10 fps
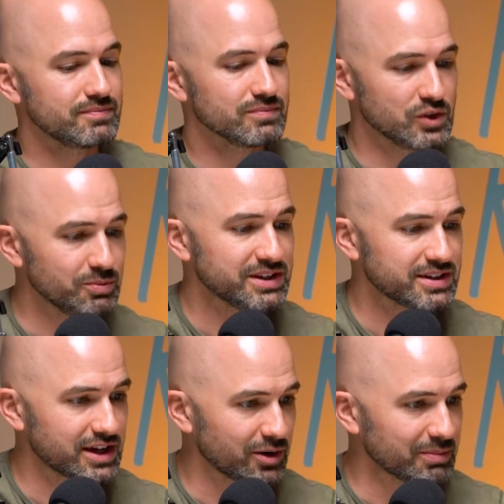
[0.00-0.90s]
You mean to
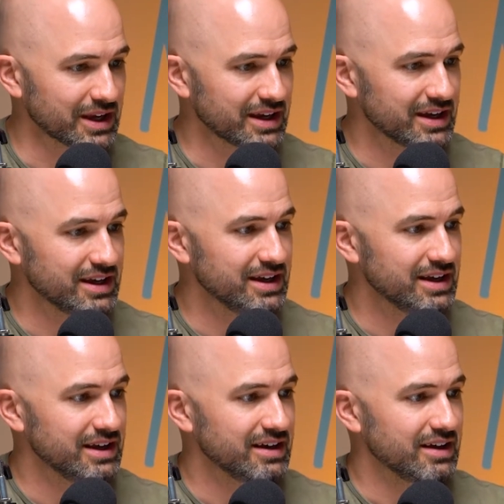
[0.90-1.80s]
tell me
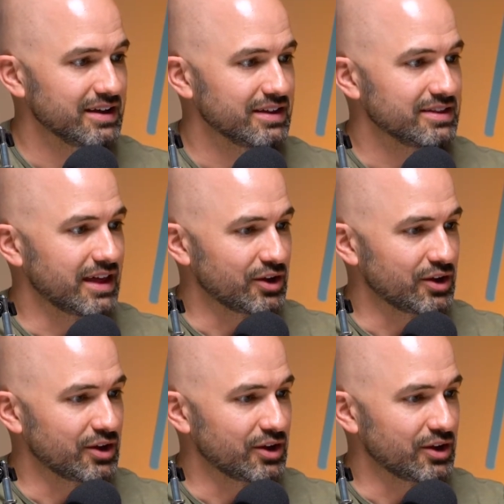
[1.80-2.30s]
that